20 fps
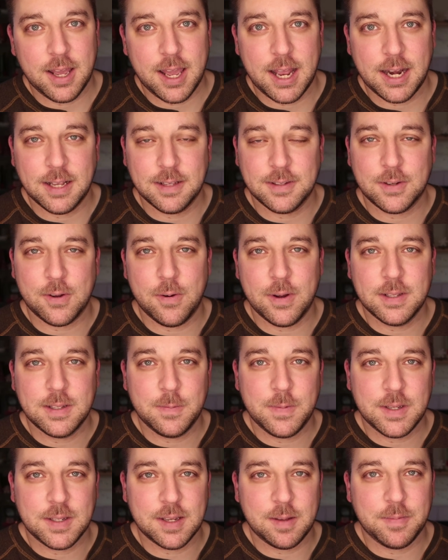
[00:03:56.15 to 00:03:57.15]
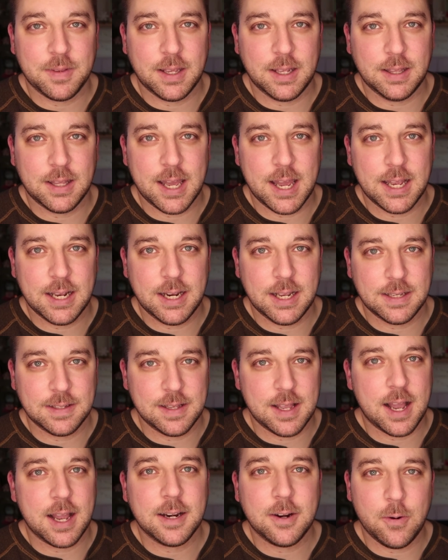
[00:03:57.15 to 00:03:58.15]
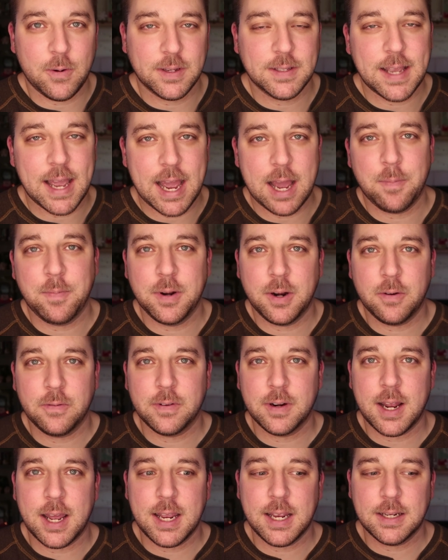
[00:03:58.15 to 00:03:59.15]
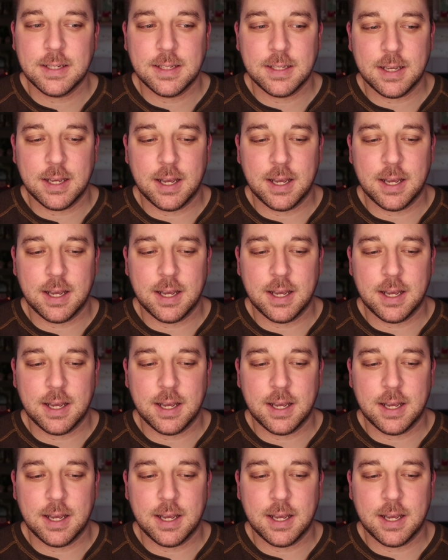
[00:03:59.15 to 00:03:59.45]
and it's going to be something that is not going to happen overnight,